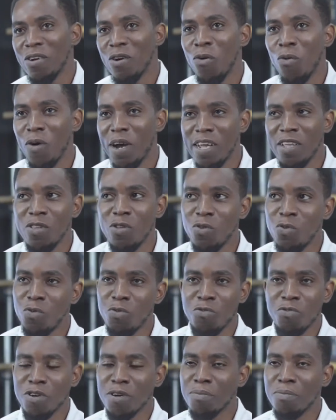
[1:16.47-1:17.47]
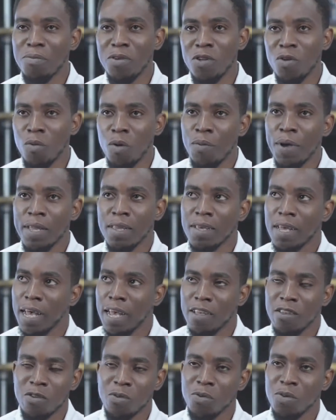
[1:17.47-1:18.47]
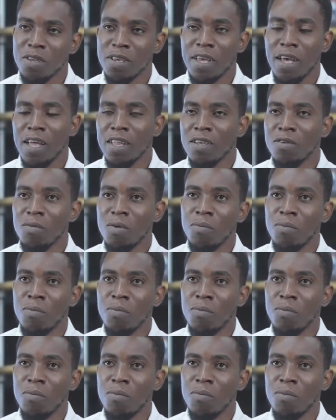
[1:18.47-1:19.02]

who I knew from, we went to high school together.